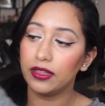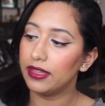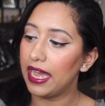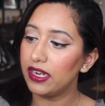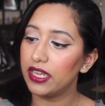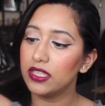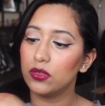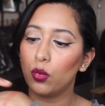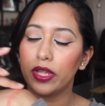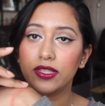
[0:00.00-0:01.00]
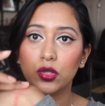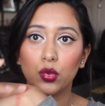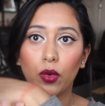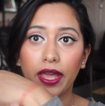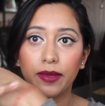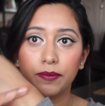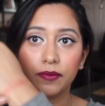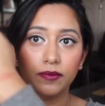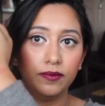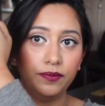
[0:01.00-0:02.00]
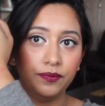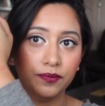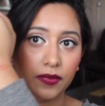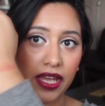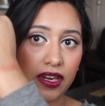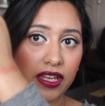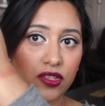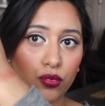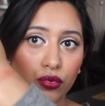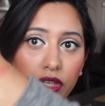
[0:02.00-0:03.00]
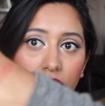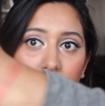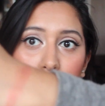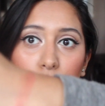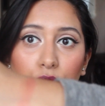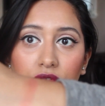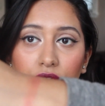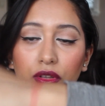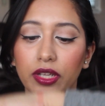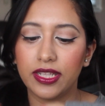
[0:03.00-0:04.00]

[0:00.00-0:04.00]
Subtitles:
that is one swipe and it's really beautiful.